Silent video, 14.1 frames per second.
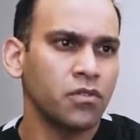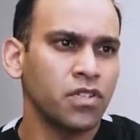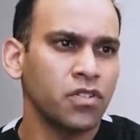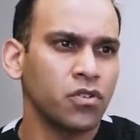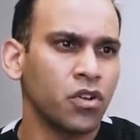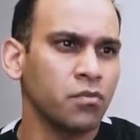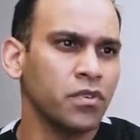
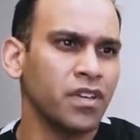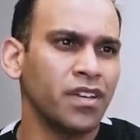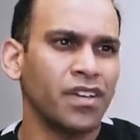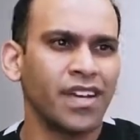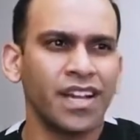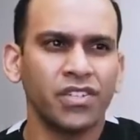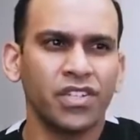She told me
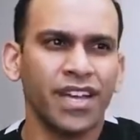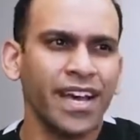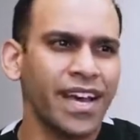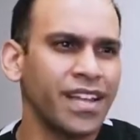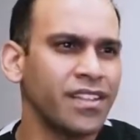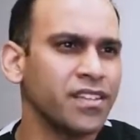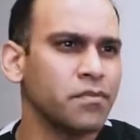kind of she
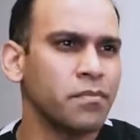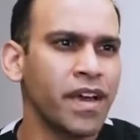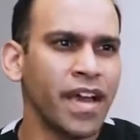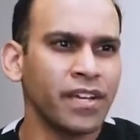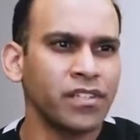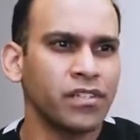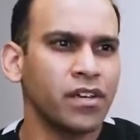had this
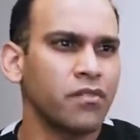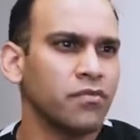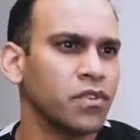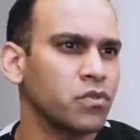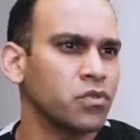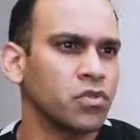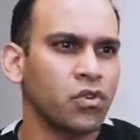back
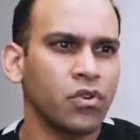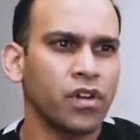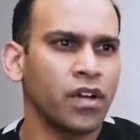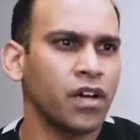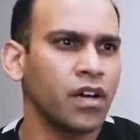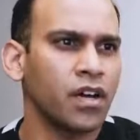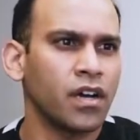stuff that was
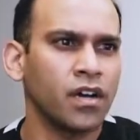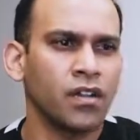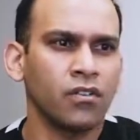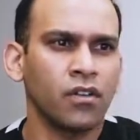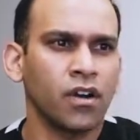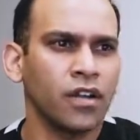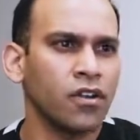going on
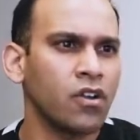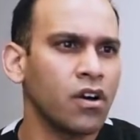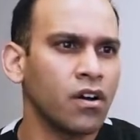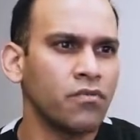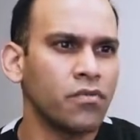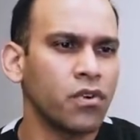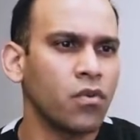and
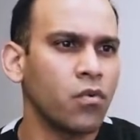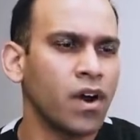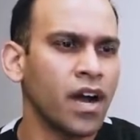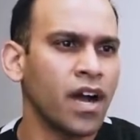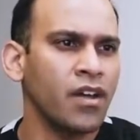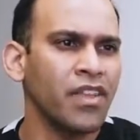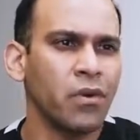off for a
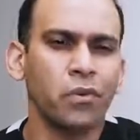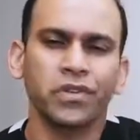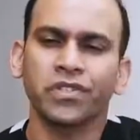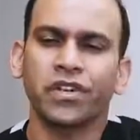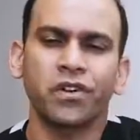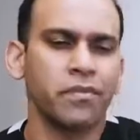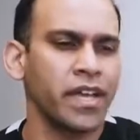while. That
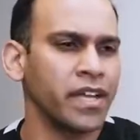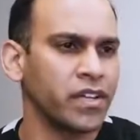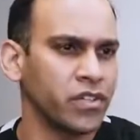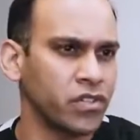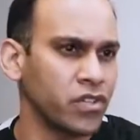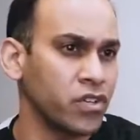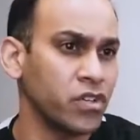wasn't her main
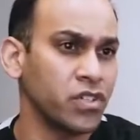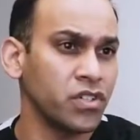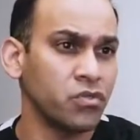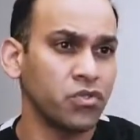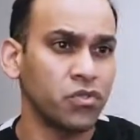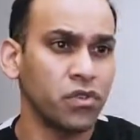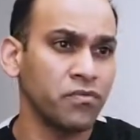concern.
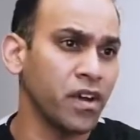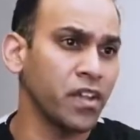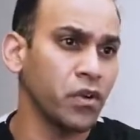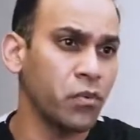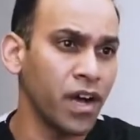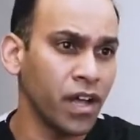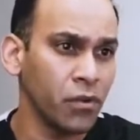She was doing
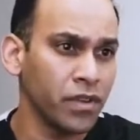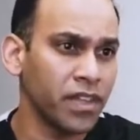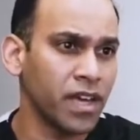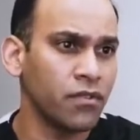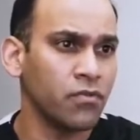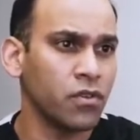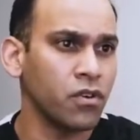fairly well with
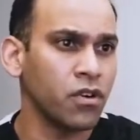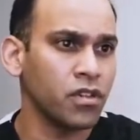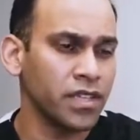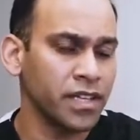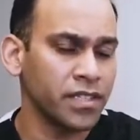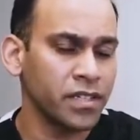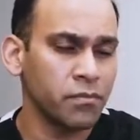that for
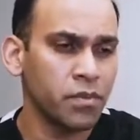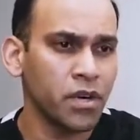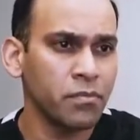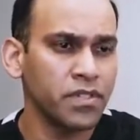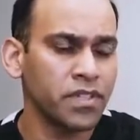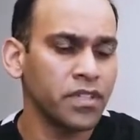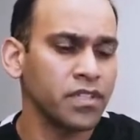all intents and
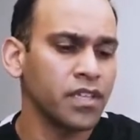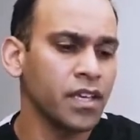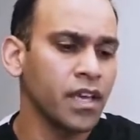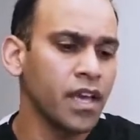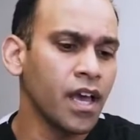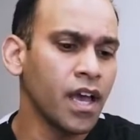purposes.